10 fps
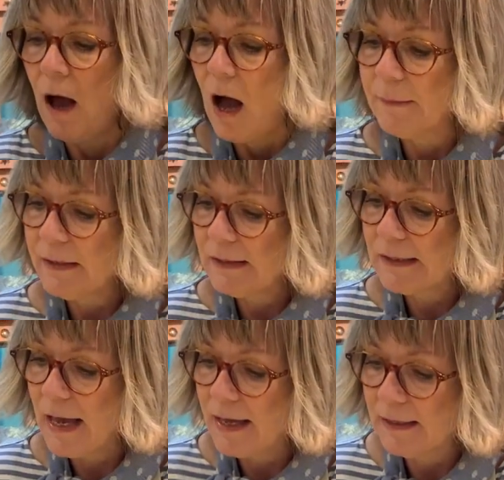I'm going to
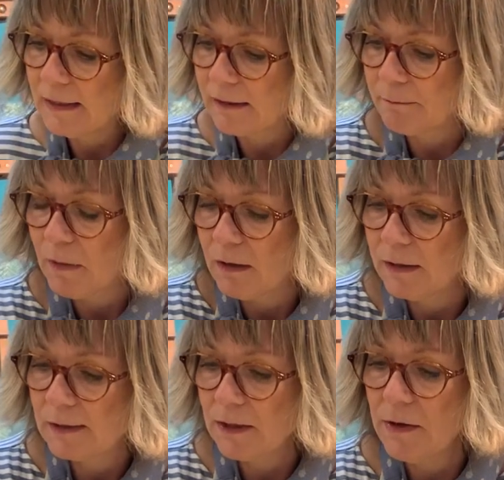take my
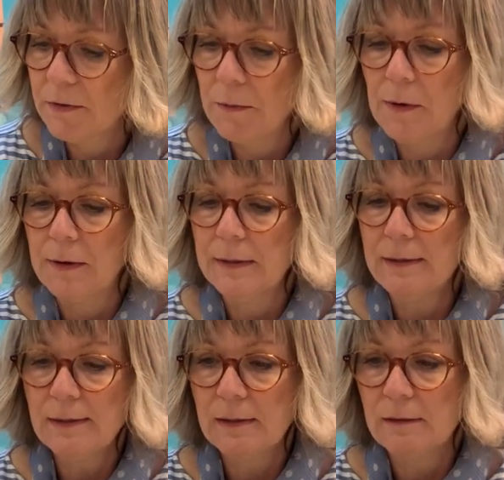
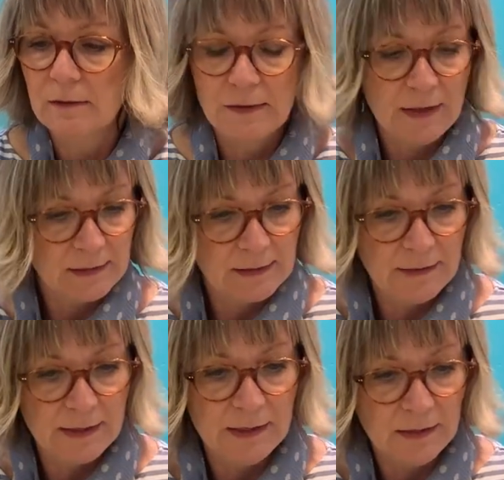turquoise, so that's
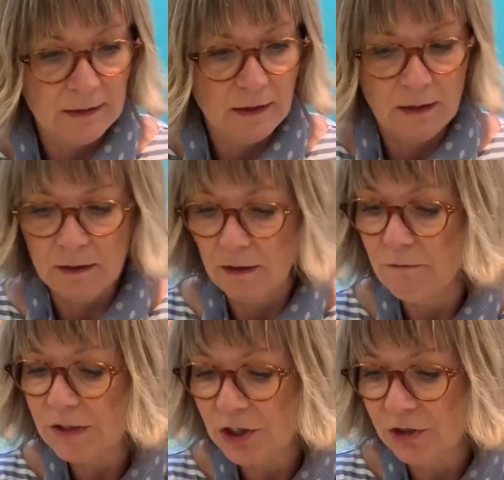the
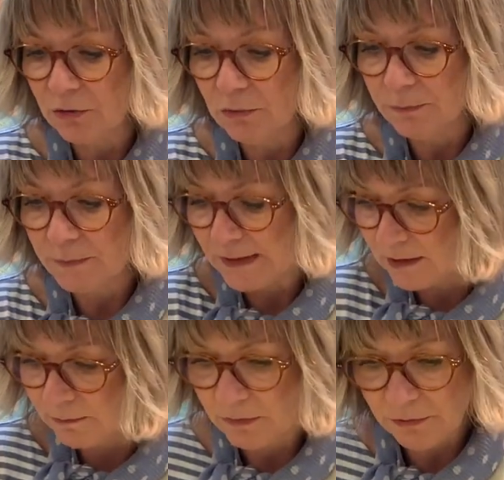original
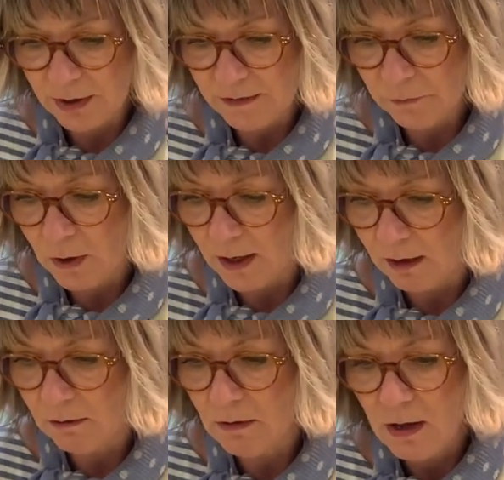System 3 as
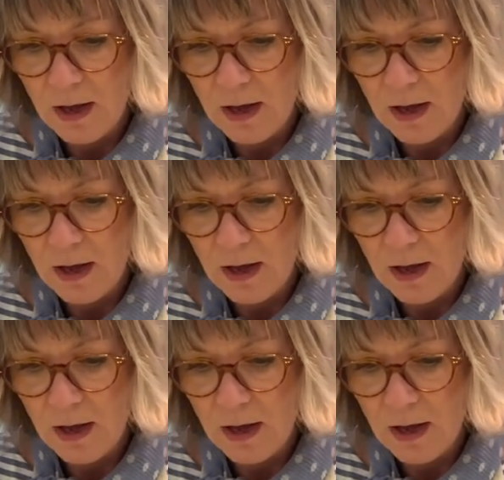well,